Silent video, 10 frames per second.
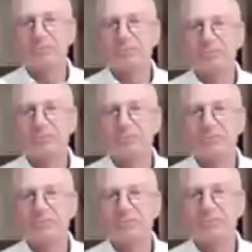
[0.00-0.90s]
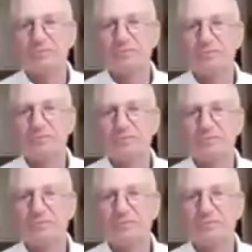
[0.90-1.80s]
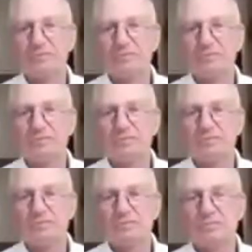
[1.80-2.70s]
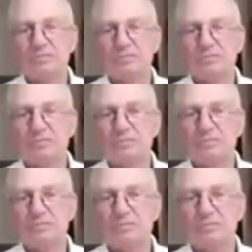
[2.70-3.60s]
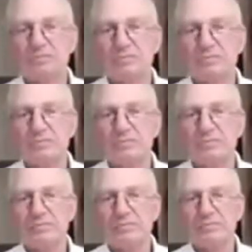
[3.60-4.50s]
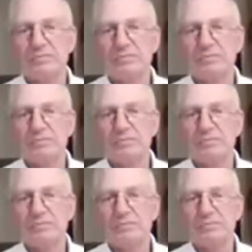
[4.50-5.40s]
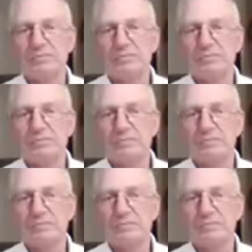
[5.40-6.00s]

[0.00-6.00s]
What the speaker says: [no speech]